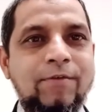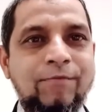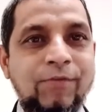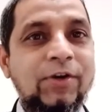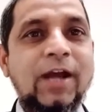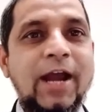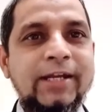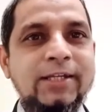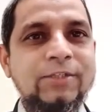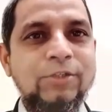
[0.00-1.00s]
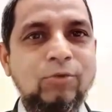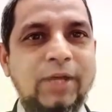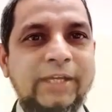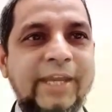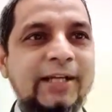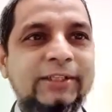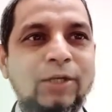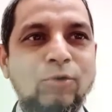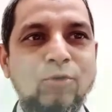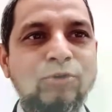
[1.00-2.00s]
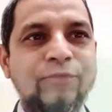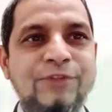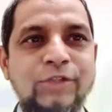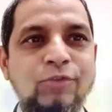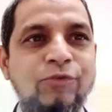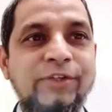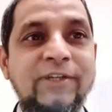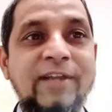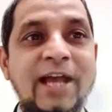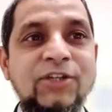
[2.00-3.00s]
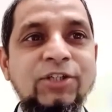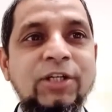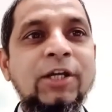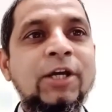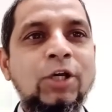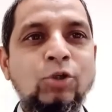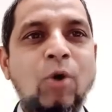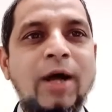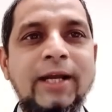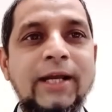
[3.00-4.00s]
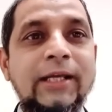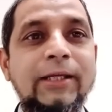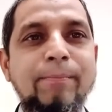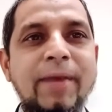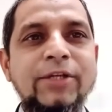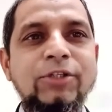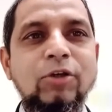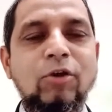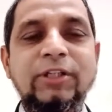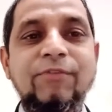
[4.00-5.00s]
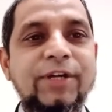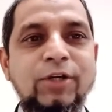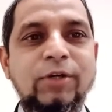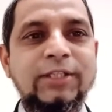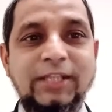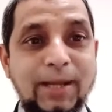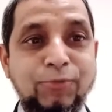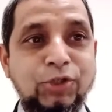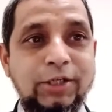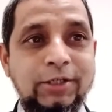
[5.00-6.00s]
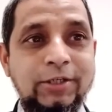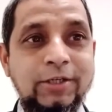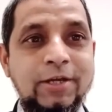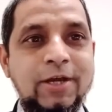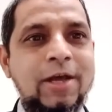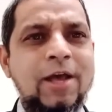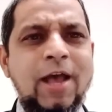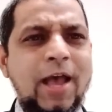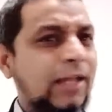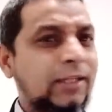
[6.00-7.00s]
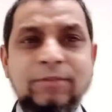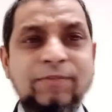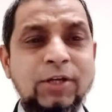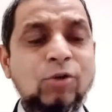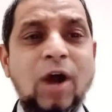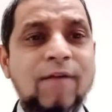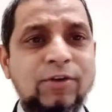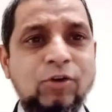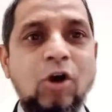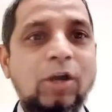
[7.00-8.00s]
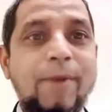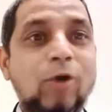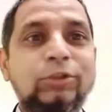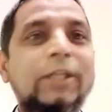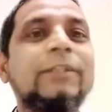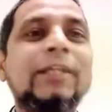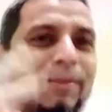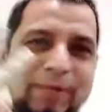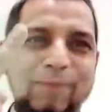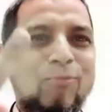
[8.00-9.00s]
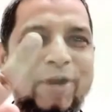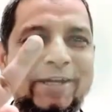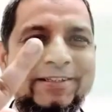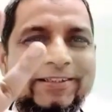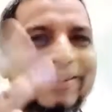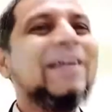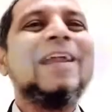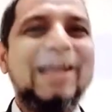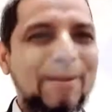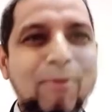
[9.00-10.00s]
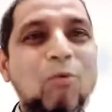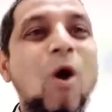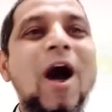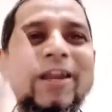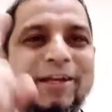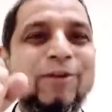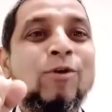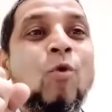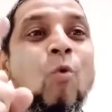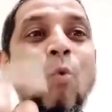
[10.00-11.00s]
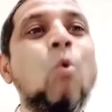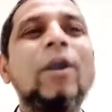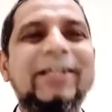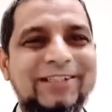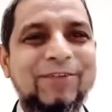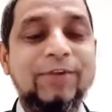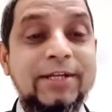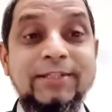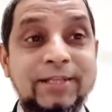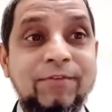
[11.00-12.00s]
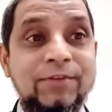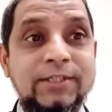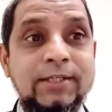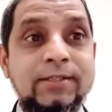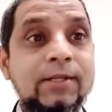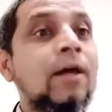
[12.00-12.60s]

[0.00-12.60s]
Viewer guidance: you can get the notes of this video lecture URL link mentioned on the video description. In this video, I will talk about the three main points. Number one, what is reference services?